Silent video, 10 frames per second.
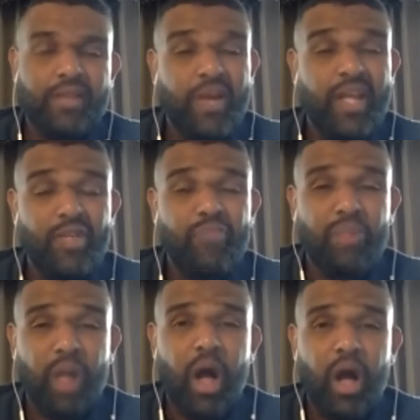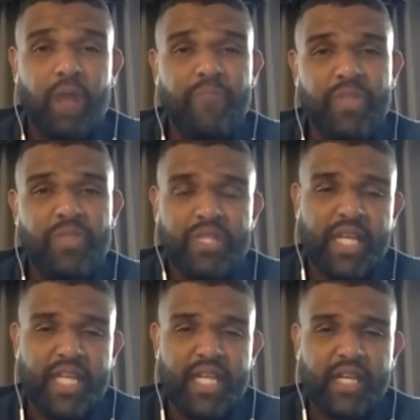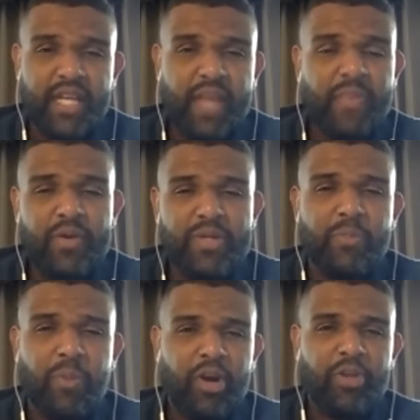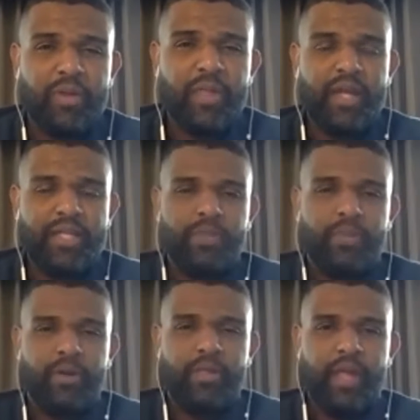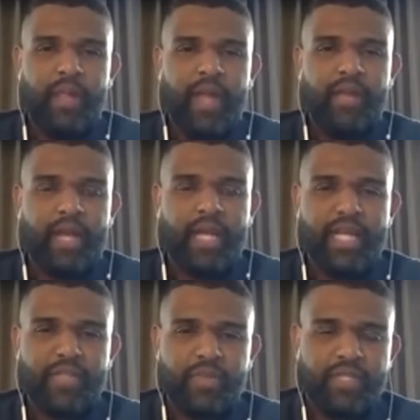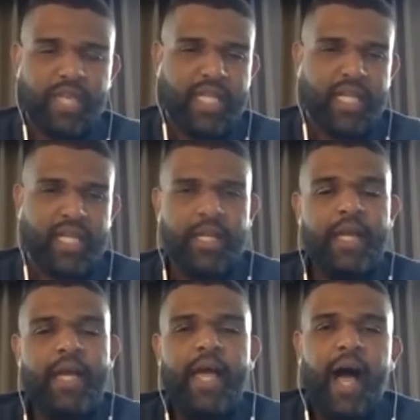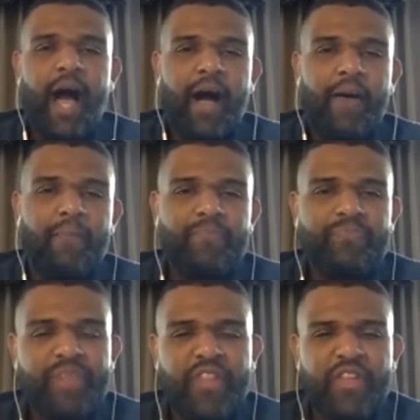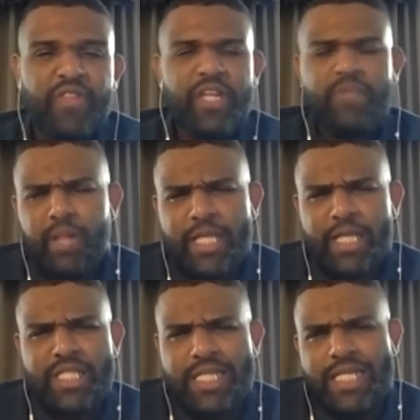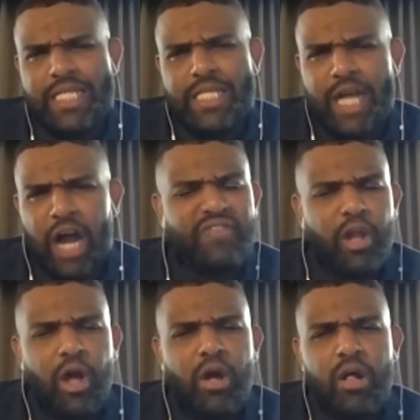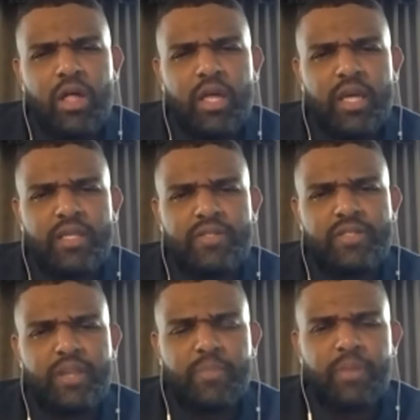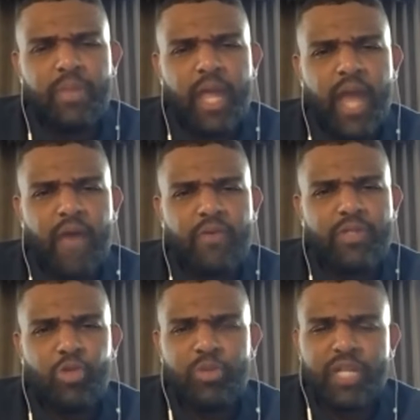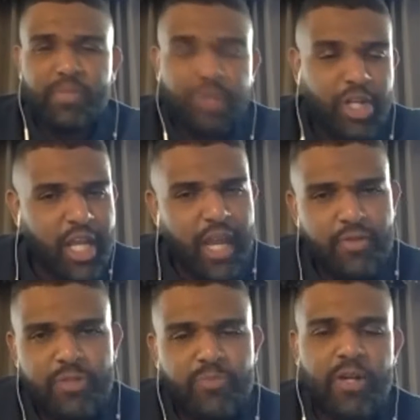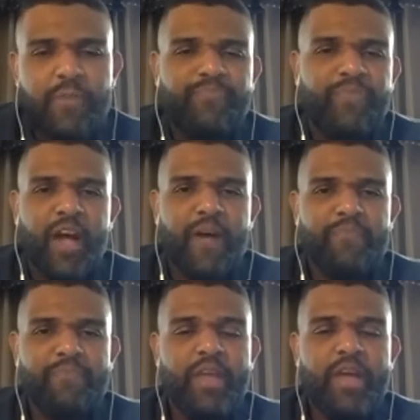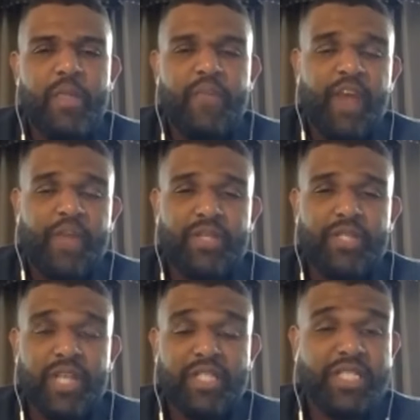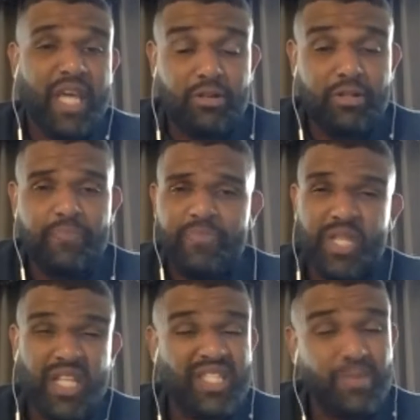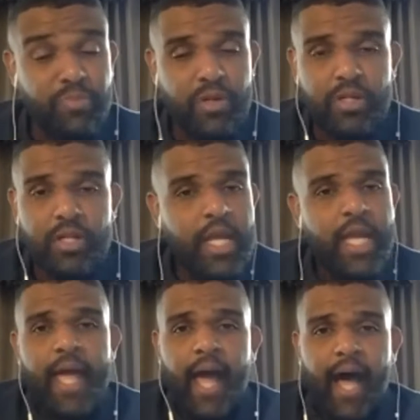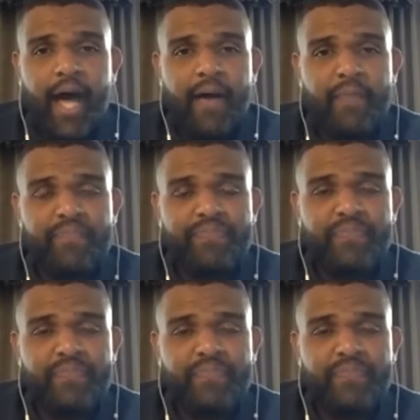I do belong in this identity, and there is a part of me that is a part that connects with this identity. I think the complexity of it all is something that I was hoping to communicate in this book. The fact that it's not settled, it's not simple, and